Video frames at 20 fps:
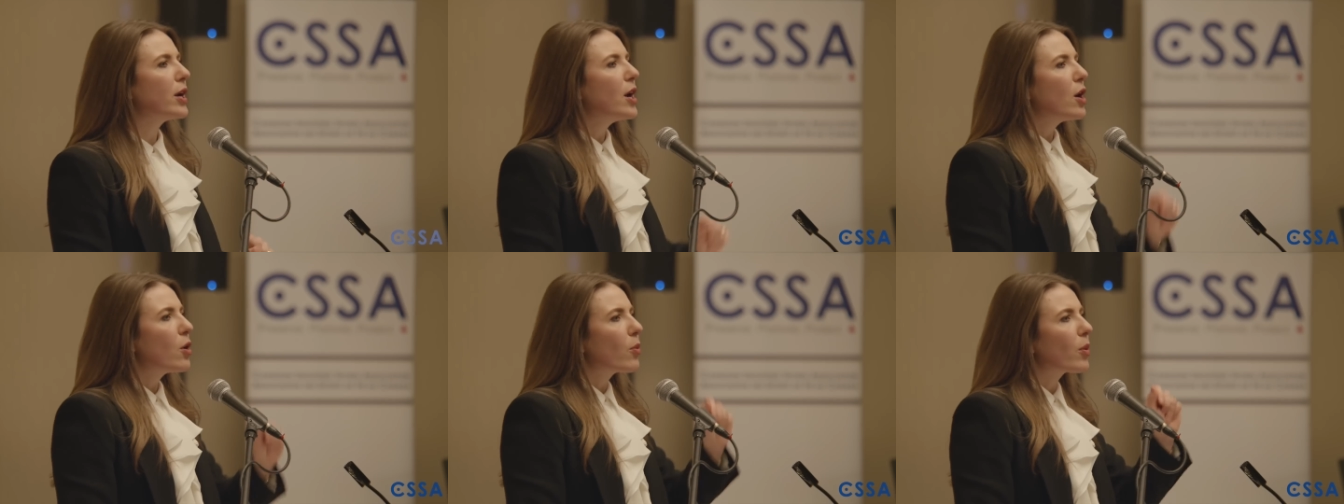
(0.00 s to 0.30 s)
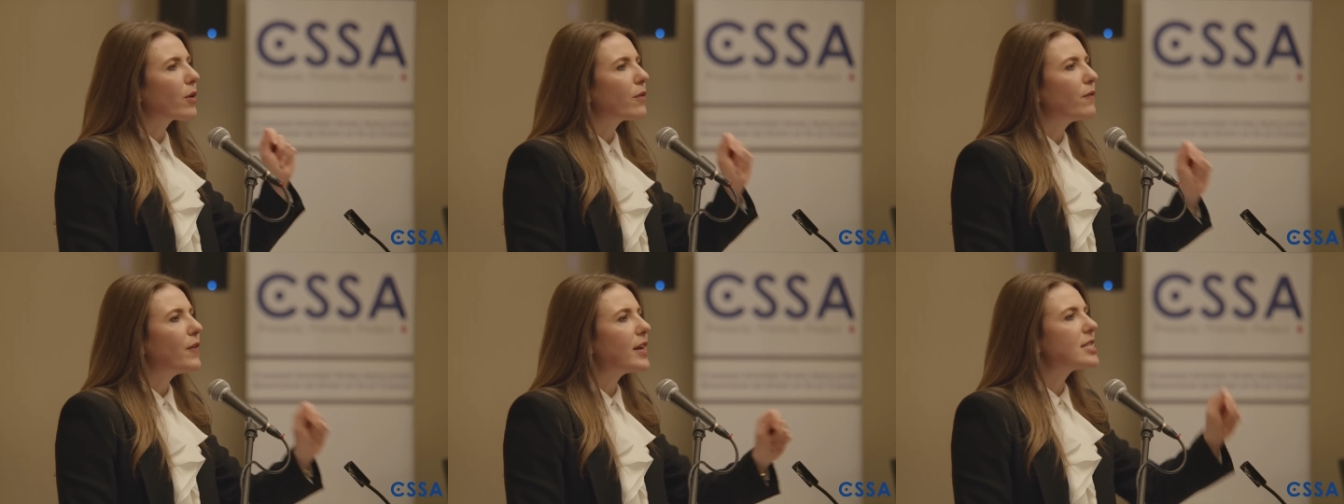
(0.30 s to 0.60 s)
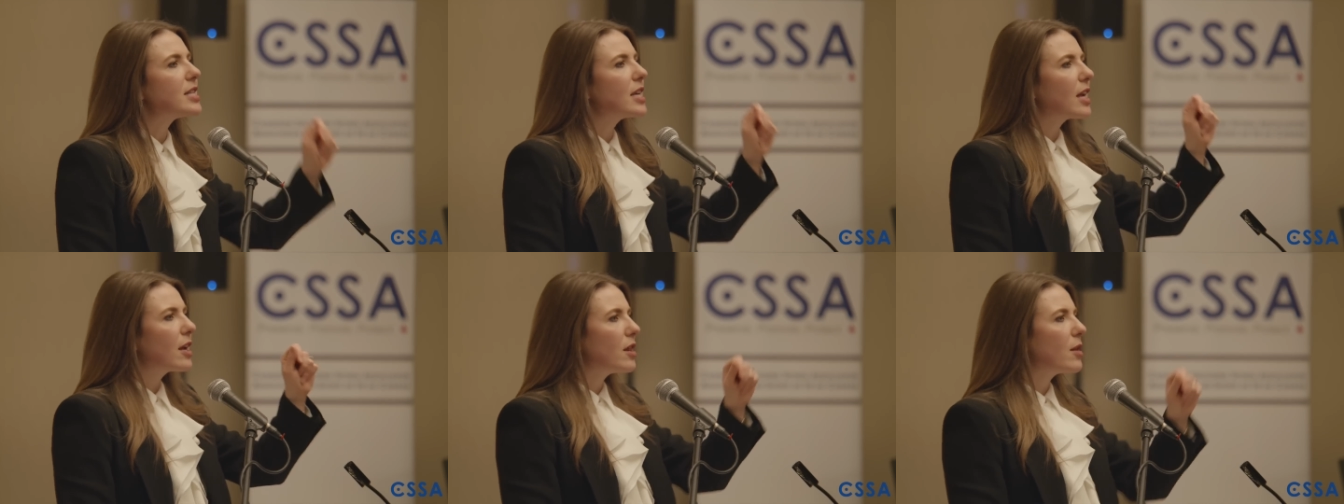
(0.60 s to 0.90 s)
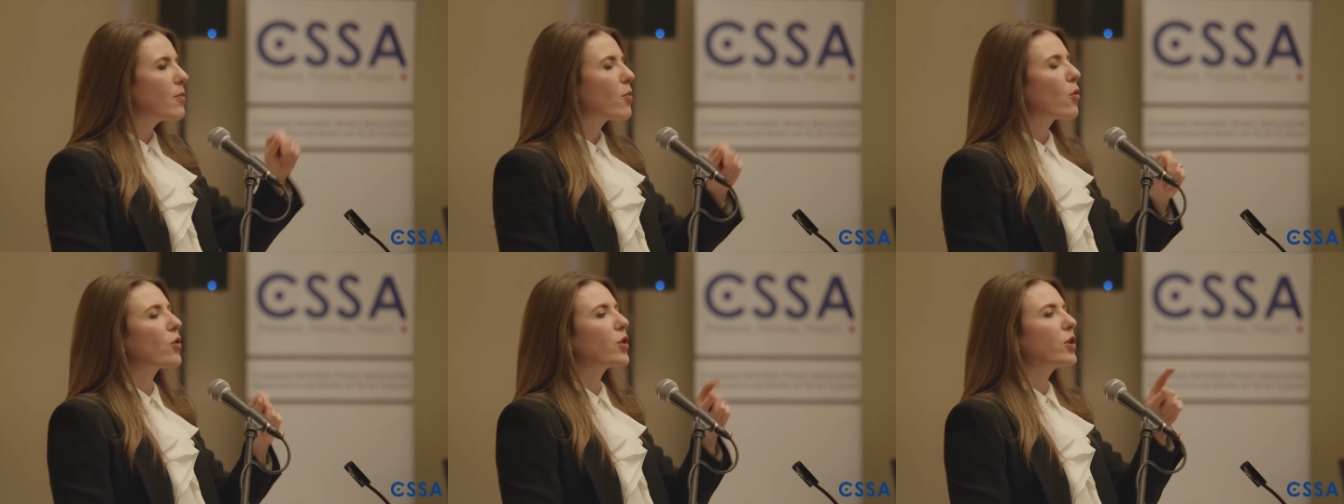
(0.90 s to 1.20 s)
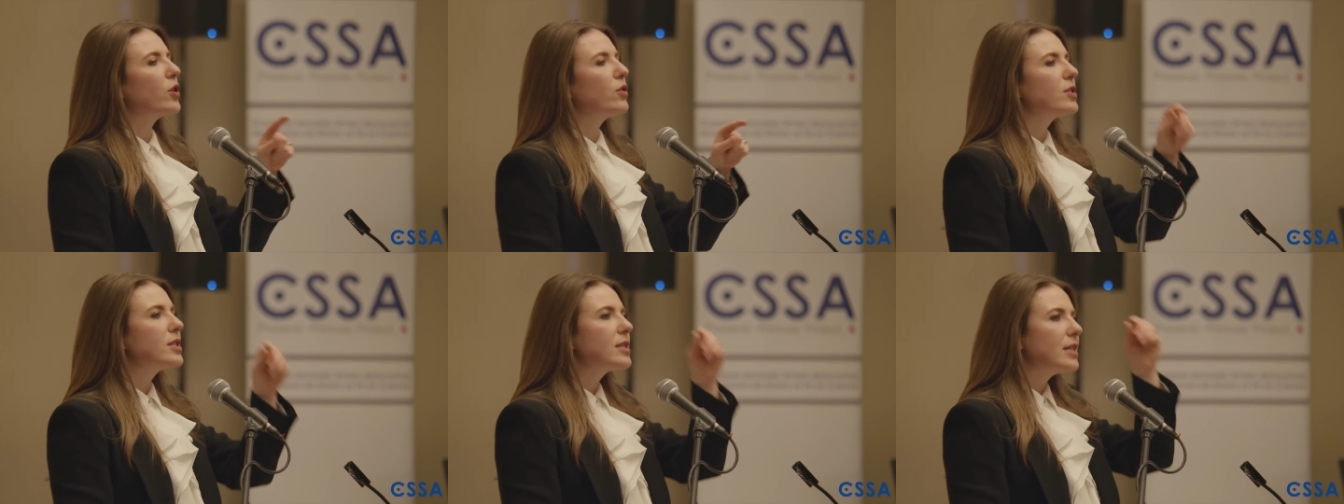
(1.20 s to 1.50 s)
We're investing in the border.
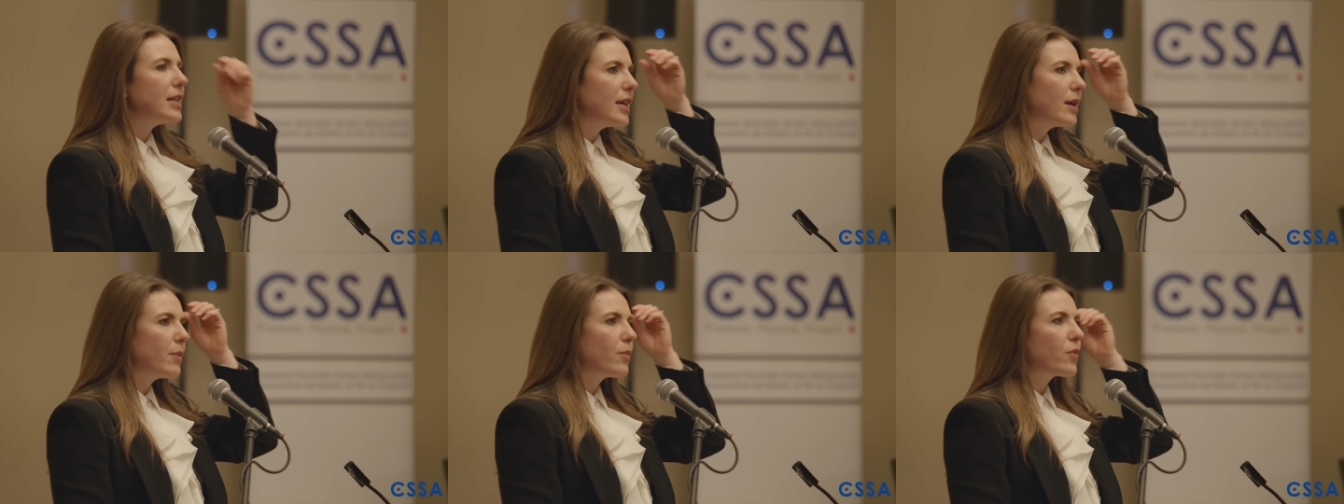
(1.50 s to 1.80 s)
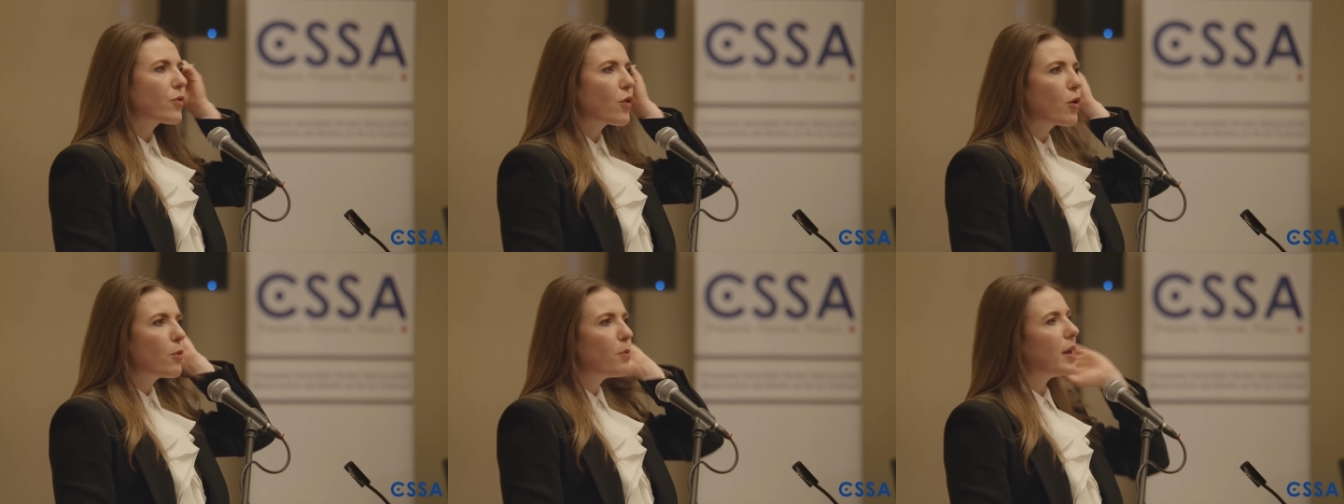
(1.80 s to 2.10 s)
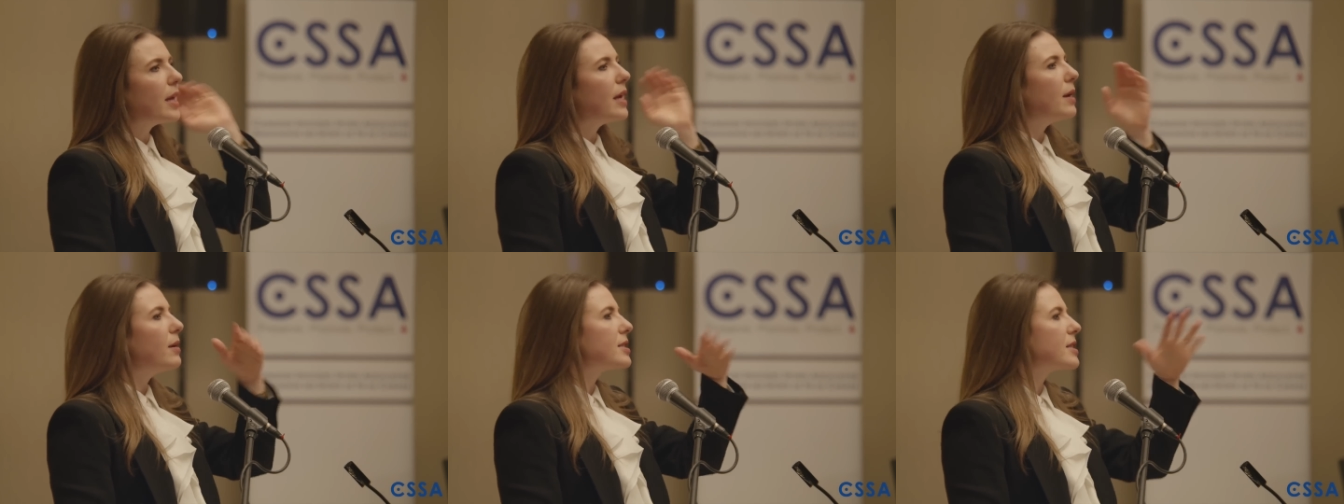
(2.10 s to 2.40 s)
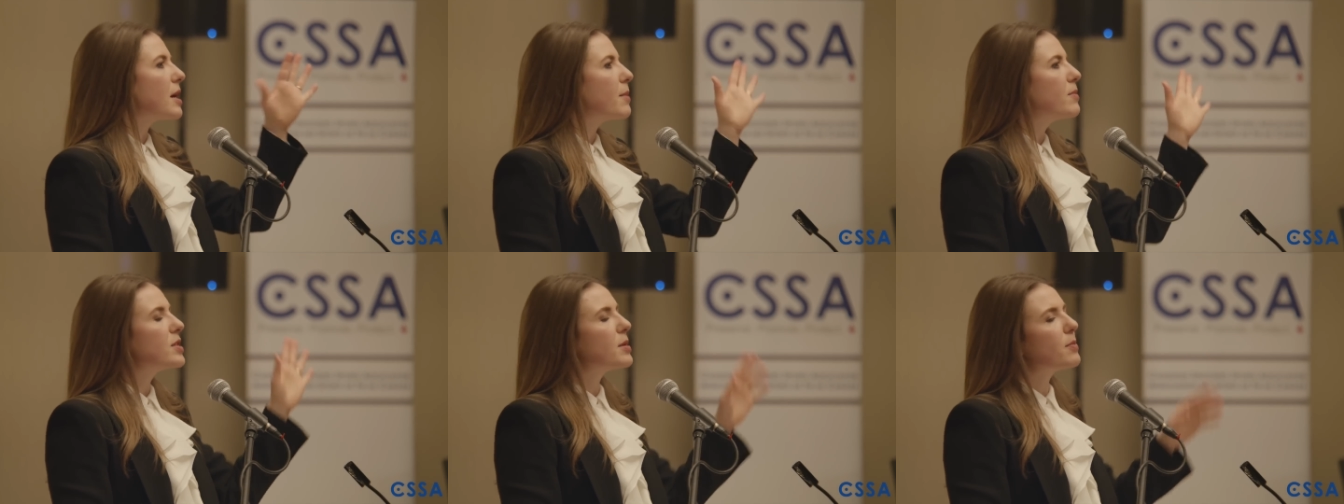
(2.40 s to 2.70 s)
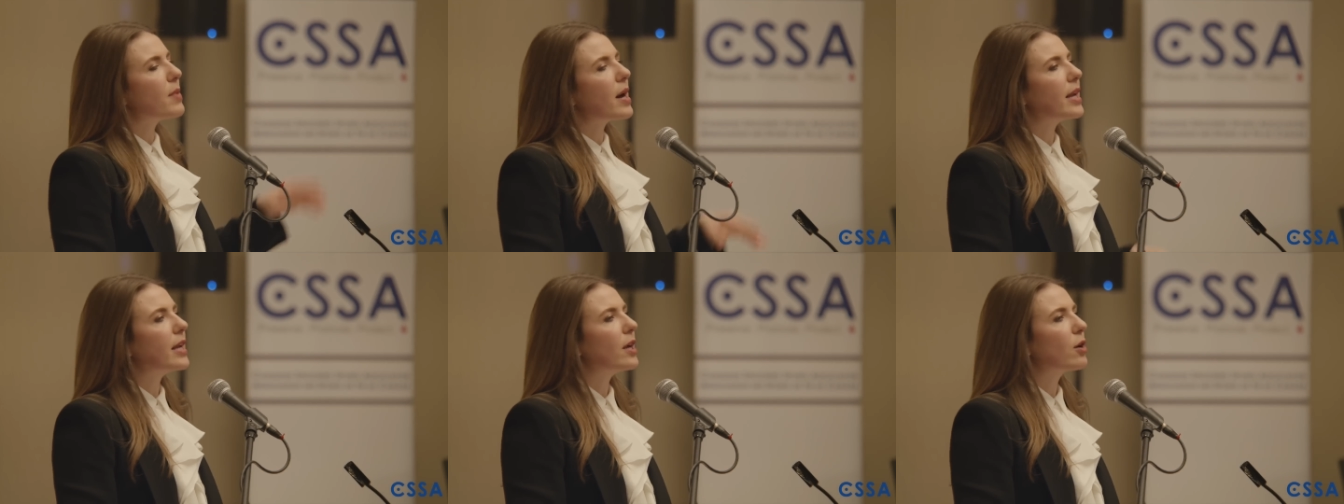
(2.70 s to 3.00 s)
You'll see him throw big sums of
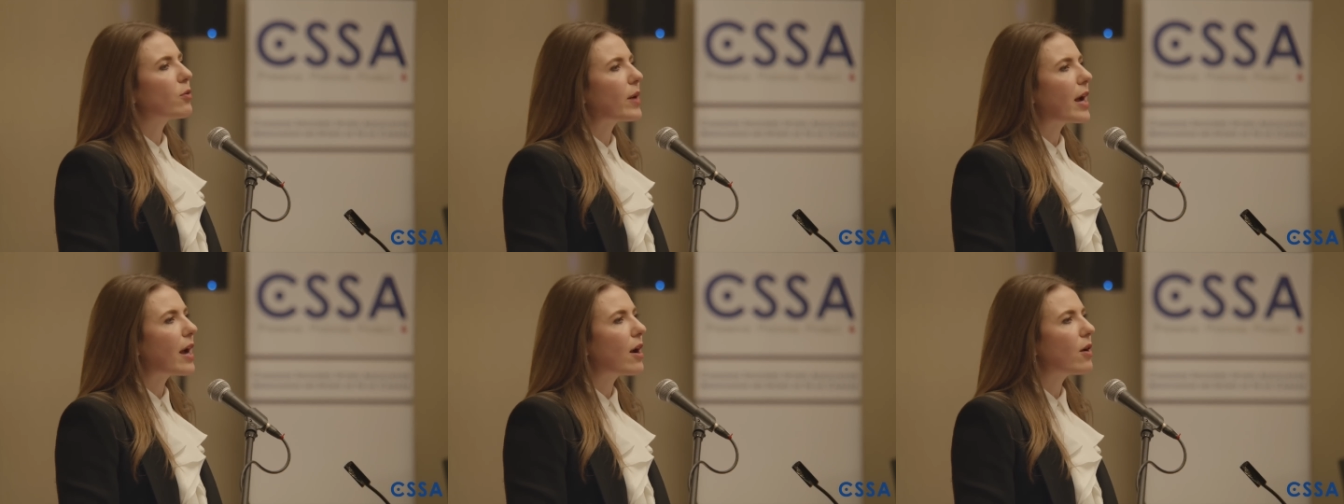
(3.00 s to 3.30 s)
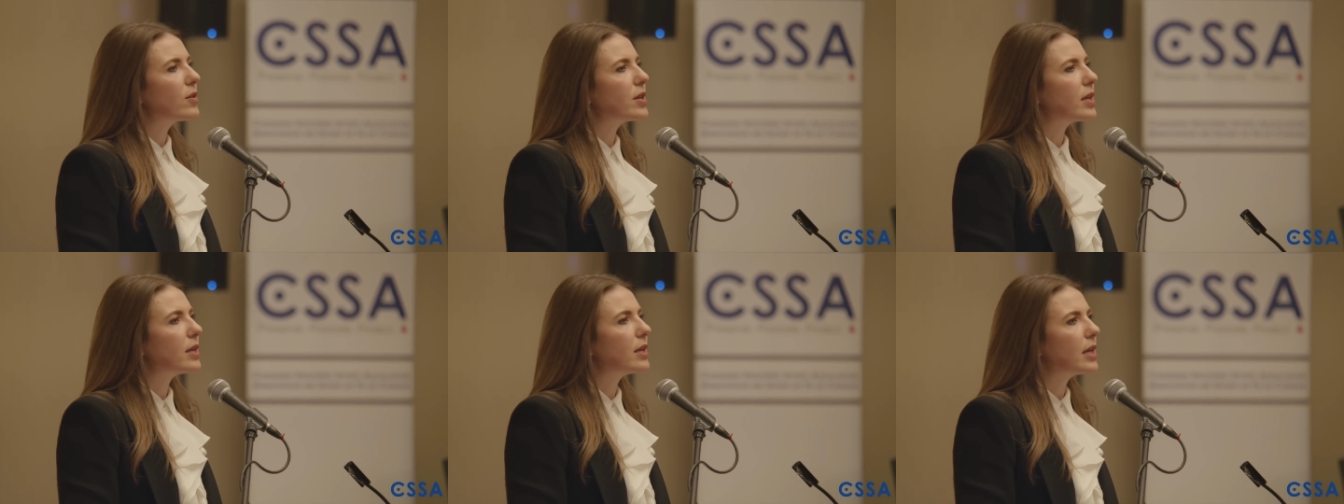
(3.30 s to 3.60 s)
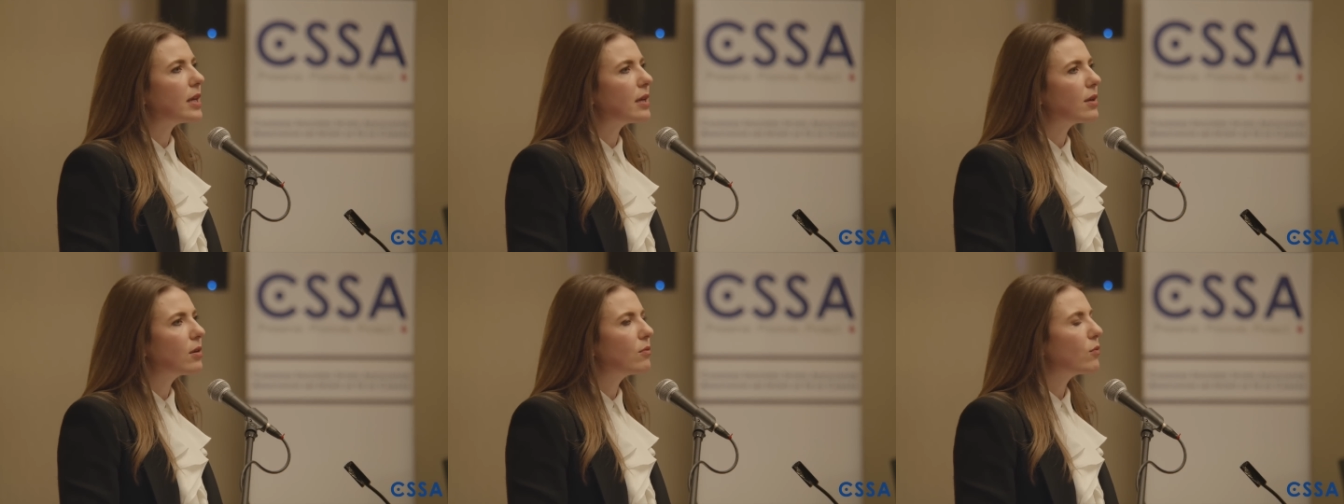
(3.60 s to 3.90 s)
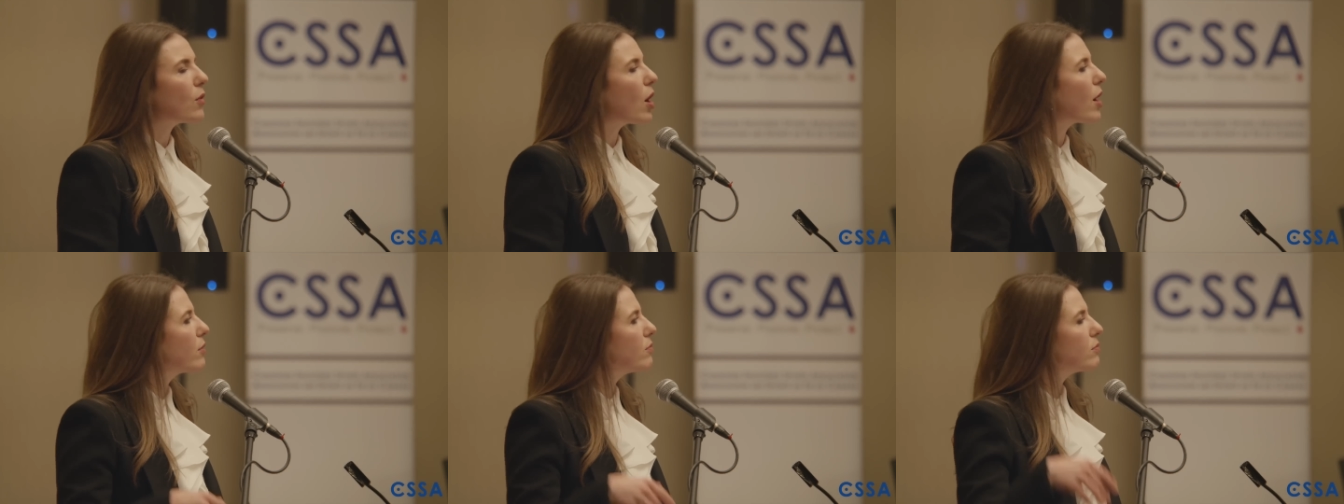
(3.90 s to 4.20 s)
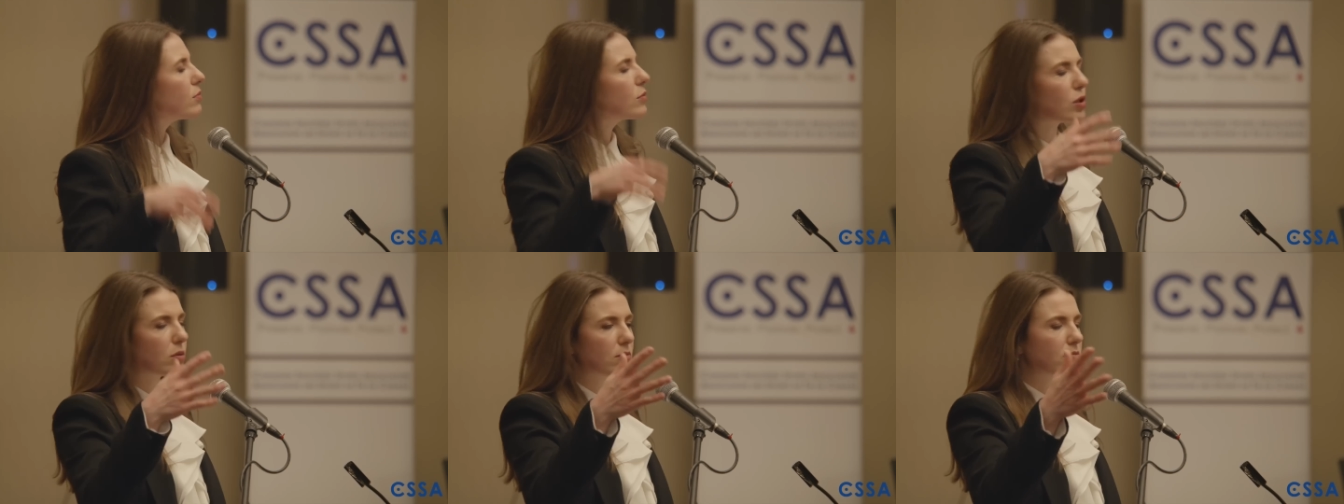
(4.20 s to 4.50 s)
money around and on
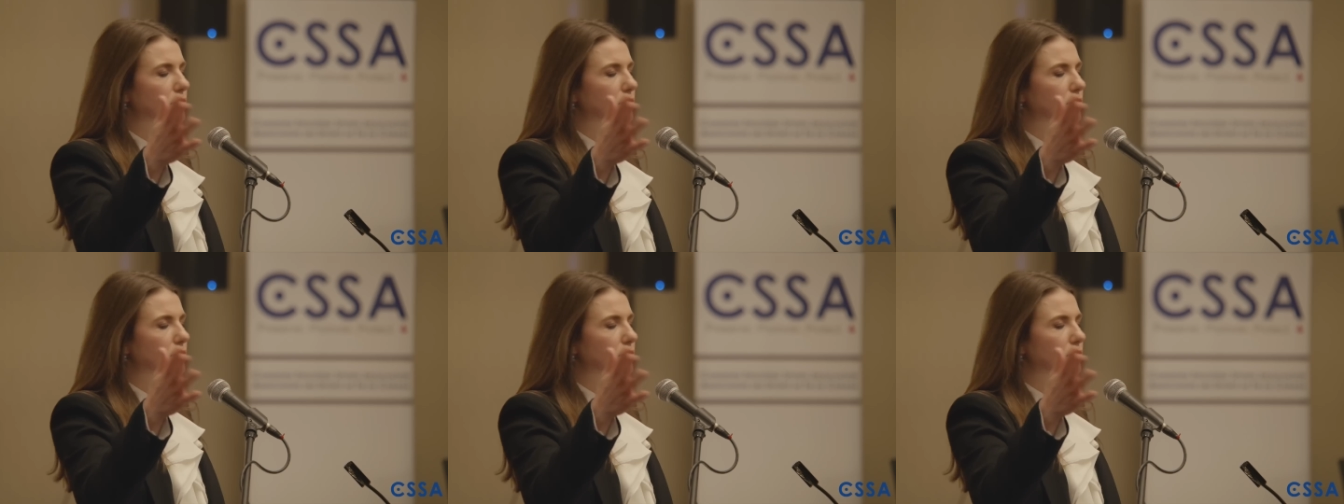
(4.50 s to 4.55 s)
